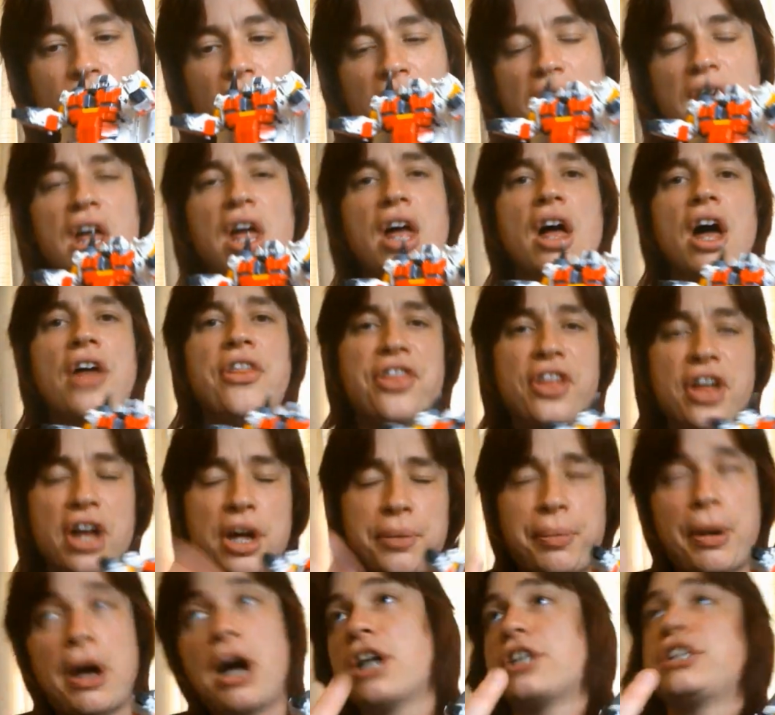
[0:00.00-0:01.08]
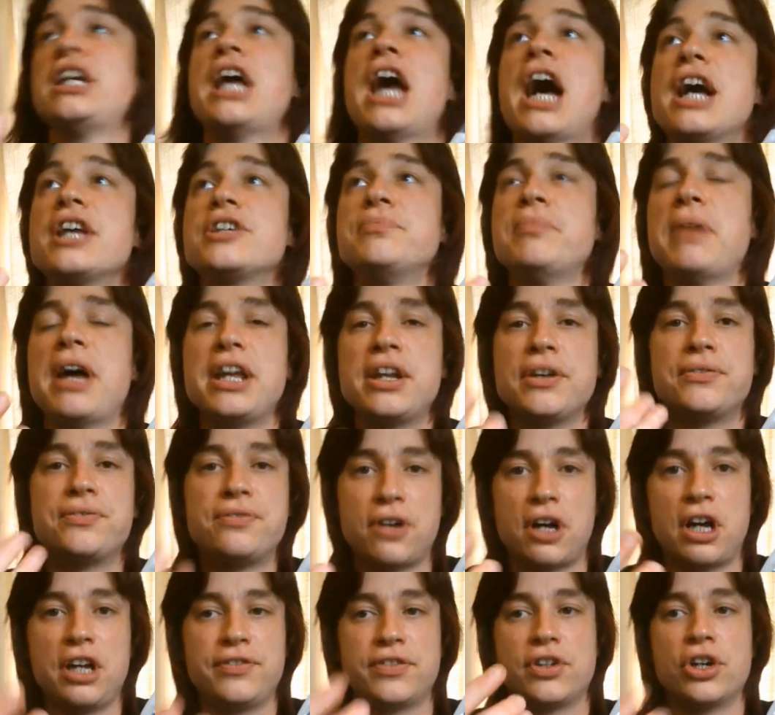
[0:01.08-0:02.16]
a third party has made a five
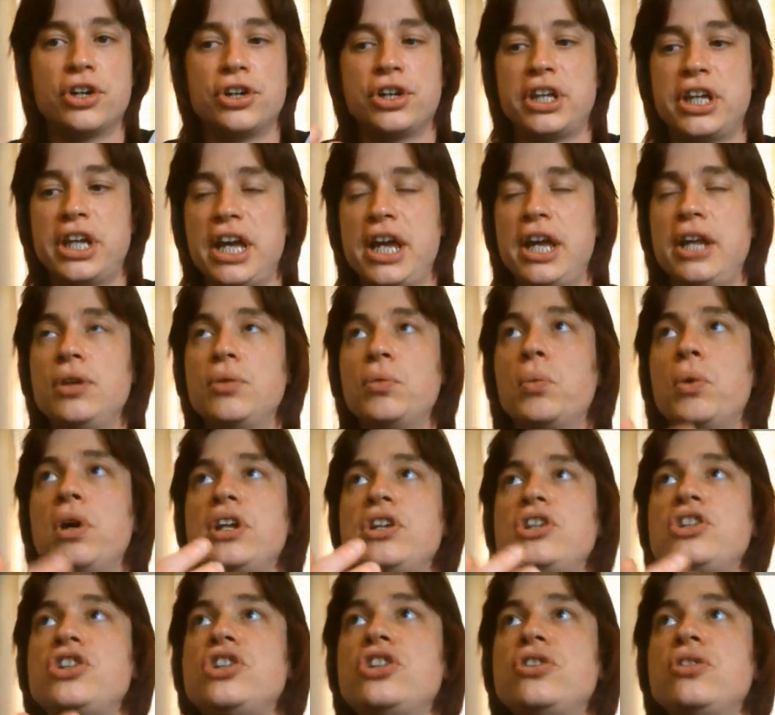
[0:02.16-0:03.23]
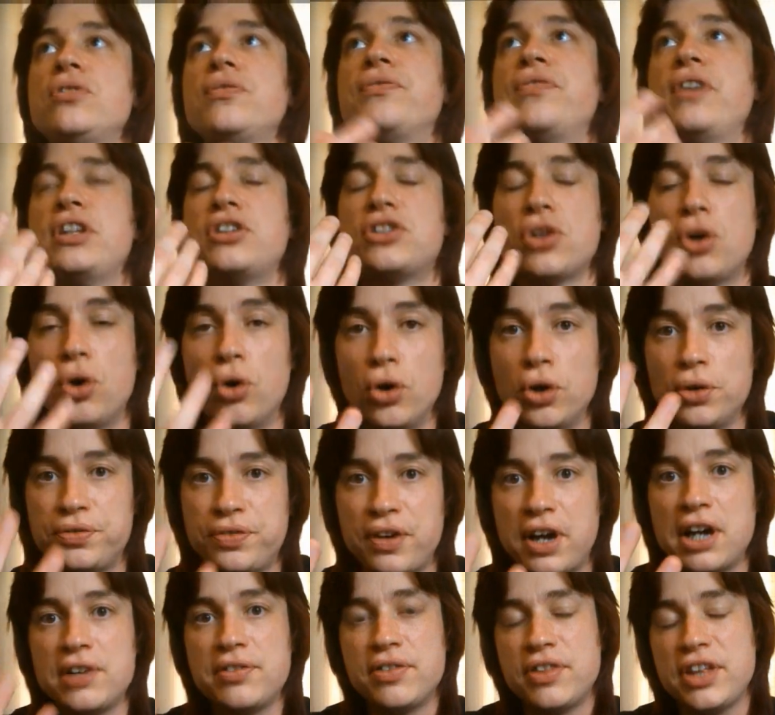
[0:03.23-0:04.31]
gun kit which fits all five of
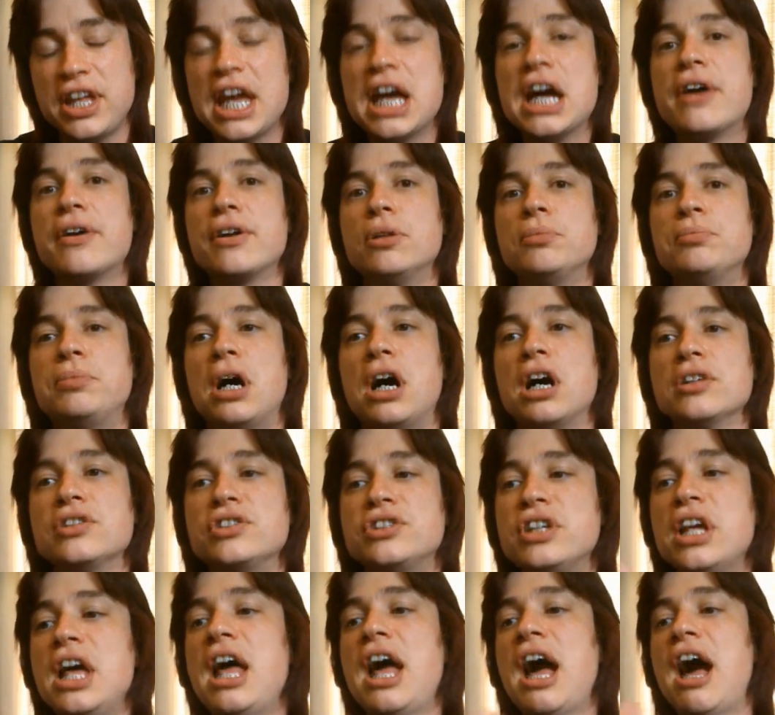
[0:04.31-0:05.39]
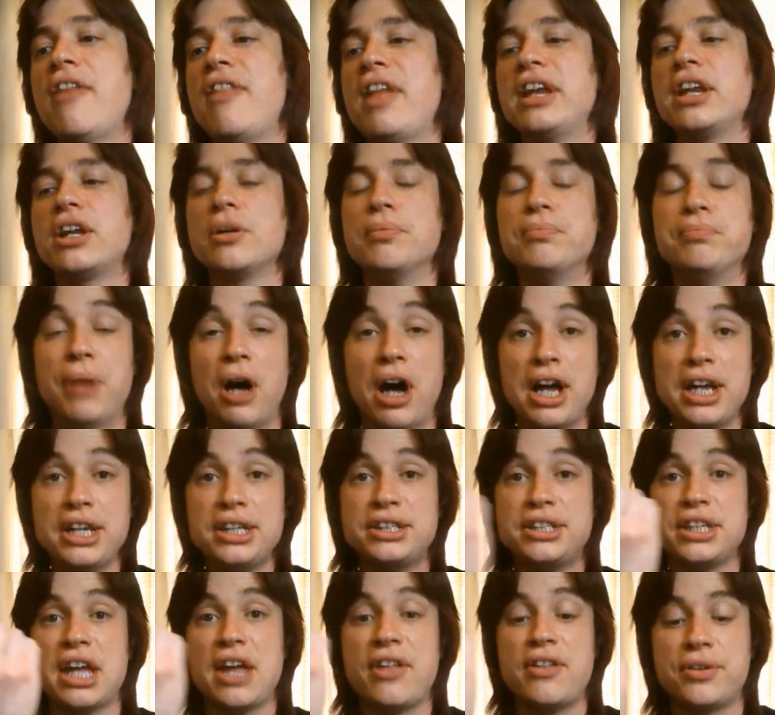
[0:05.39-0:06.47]
the aerial bots, and then combines together
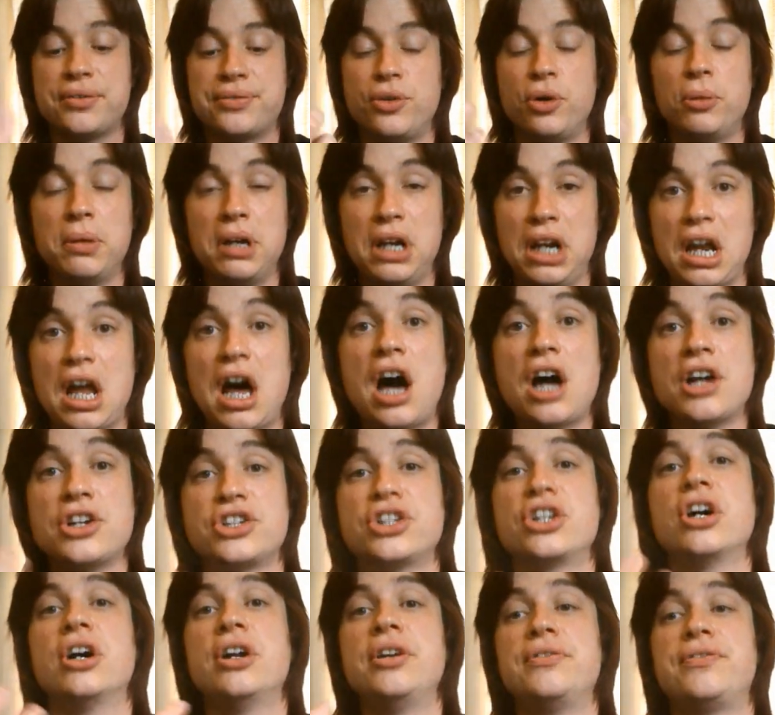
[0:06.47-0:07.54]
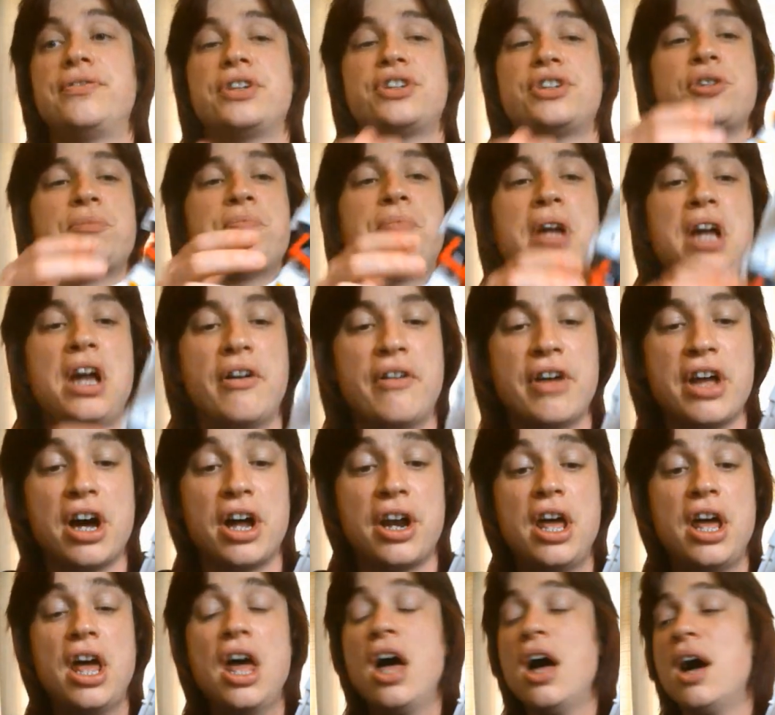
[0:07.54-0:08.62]
to form a large gun for Superion,
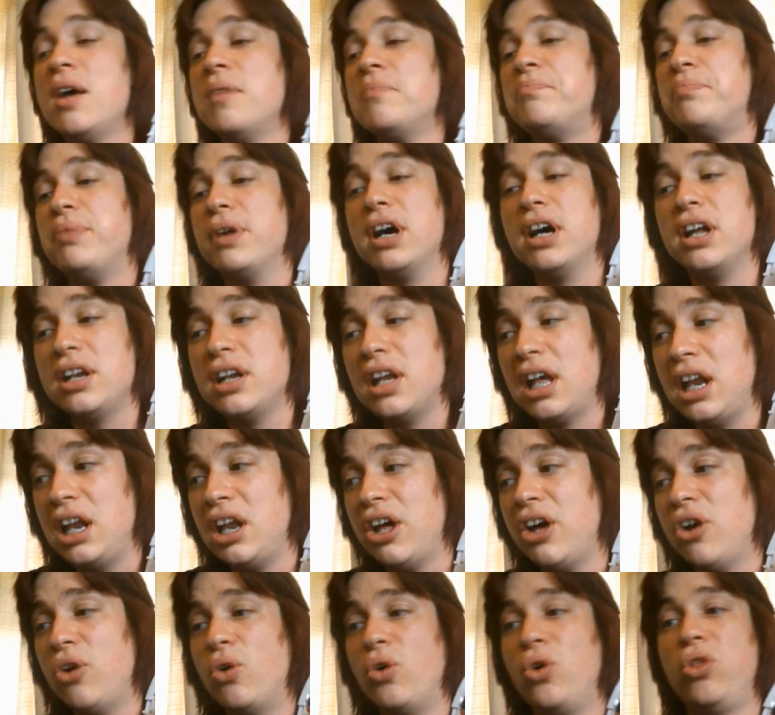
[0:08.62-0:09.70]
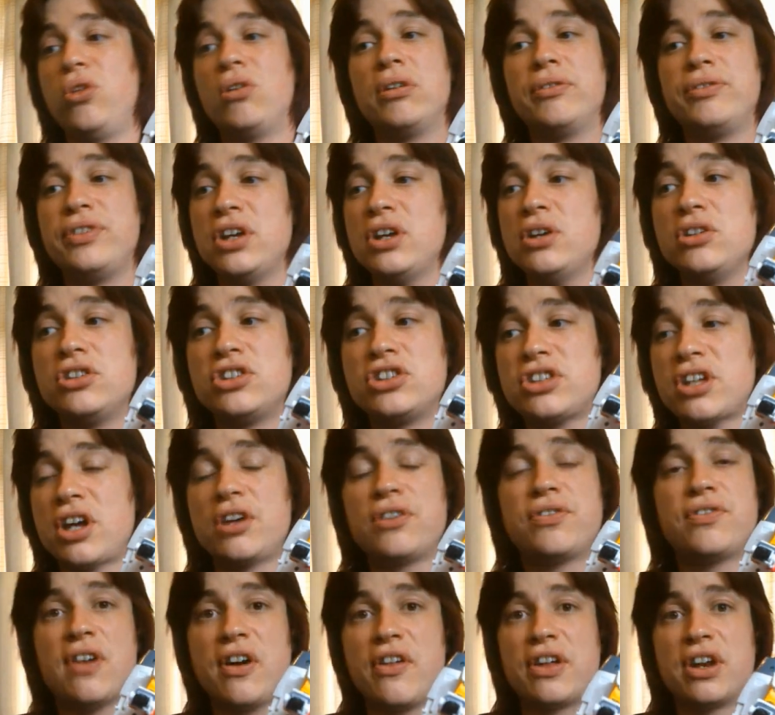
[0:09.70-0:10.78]
but lot, all the reviews so far that
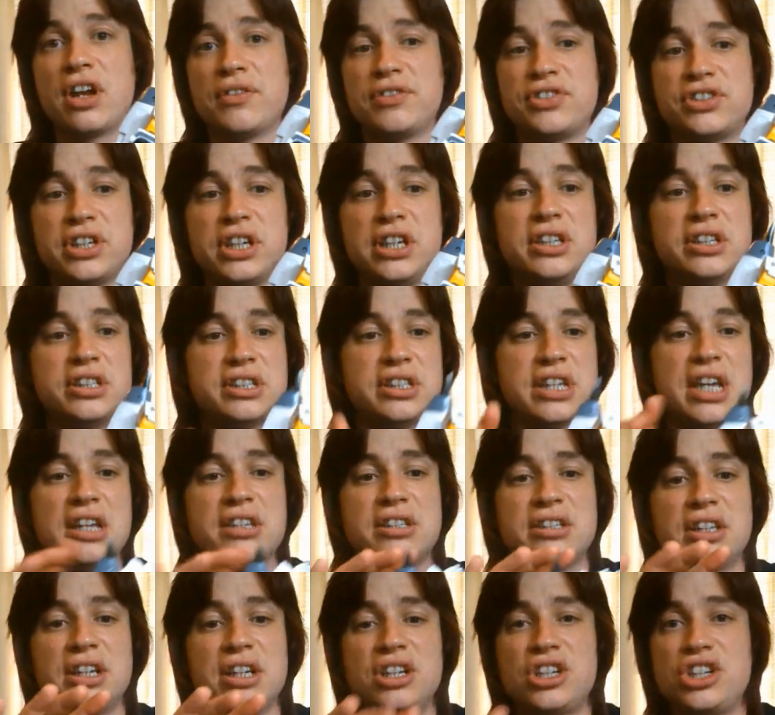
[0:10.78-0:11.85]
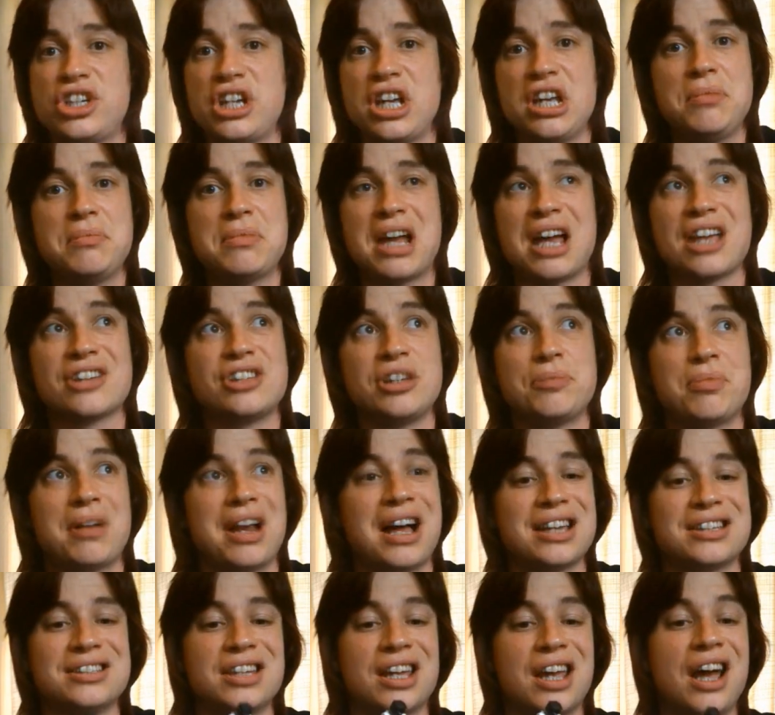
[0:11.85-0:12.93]
I've seen says that it's cheap, nasty plastic
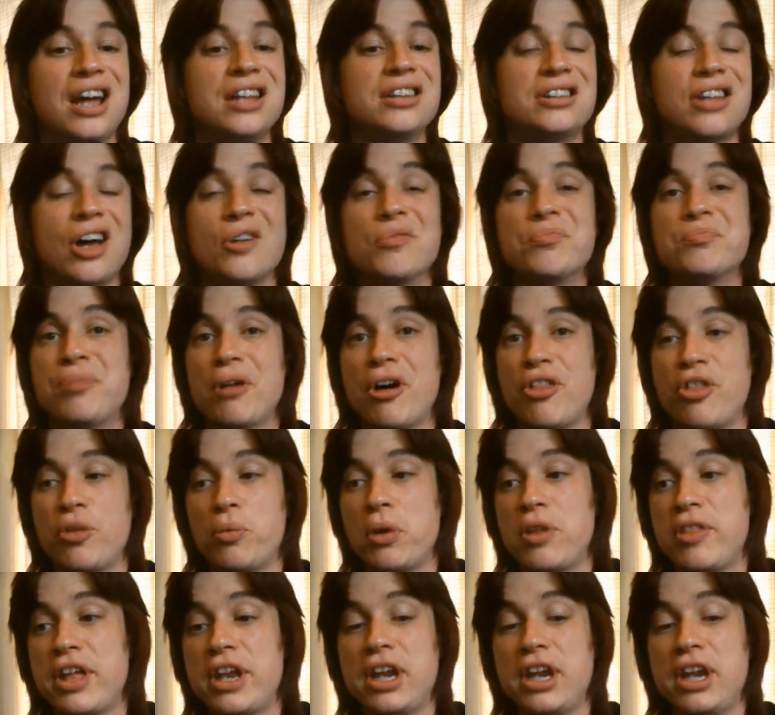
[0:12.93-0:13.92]
and don't bother with it.